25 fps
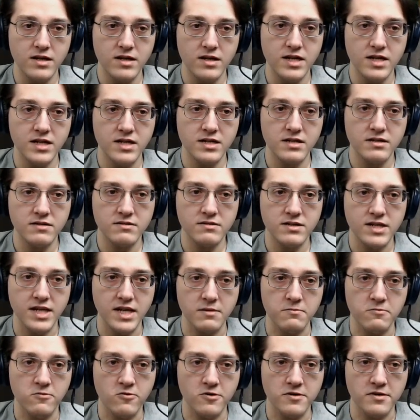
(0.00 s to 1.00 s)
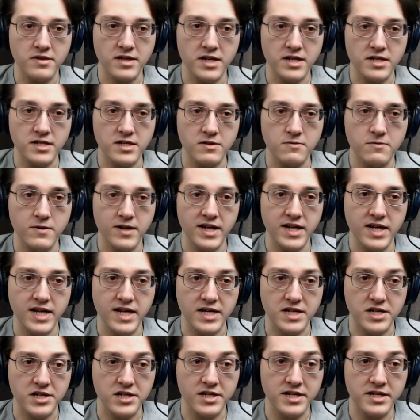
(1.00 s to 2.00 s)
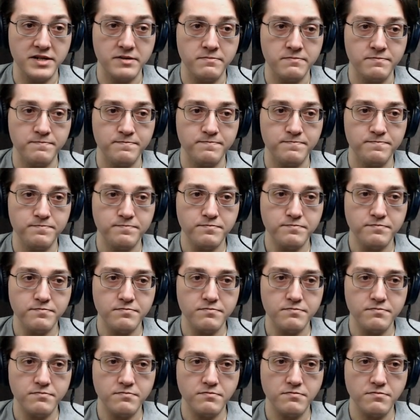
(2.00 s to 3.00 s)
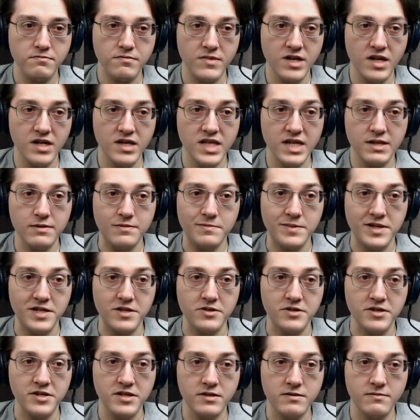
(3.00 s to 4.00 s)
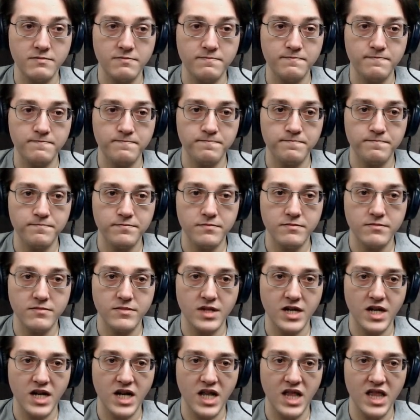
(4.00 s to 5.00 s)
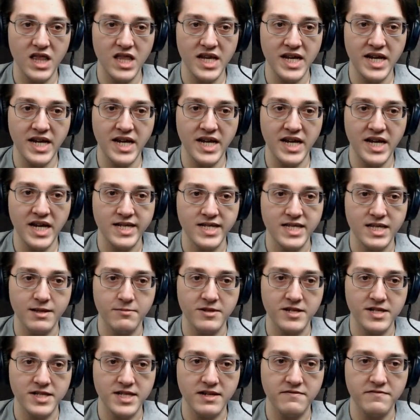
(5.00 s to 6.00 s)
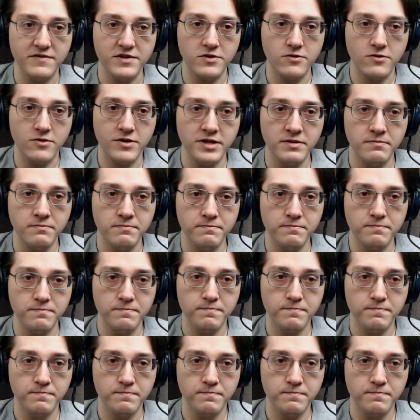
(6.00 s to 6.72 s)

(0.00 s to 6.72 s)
Uh, take more things away, actually. That would be good. Clean some of this inventory.